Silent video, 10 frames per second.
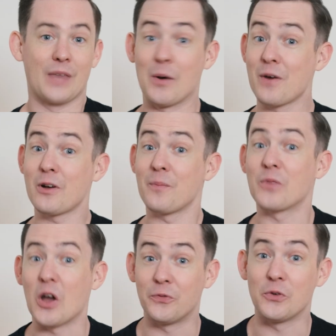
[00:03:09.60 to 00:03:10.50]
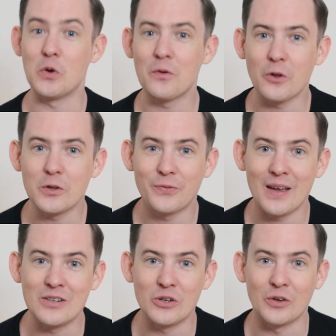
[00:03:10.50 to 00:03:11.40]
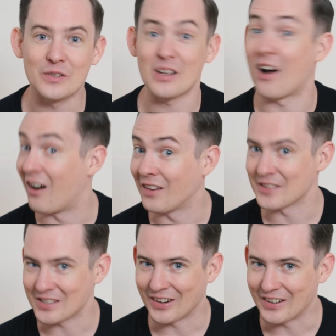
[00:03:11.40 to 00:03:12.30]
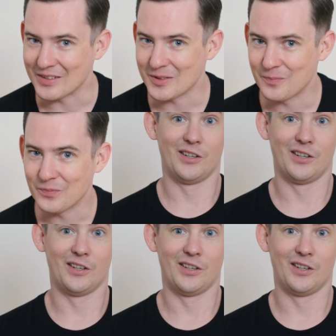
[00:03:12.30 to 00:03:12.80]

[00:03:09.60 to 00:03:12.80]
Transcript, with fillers: However, a few of those faint dots aren't stars.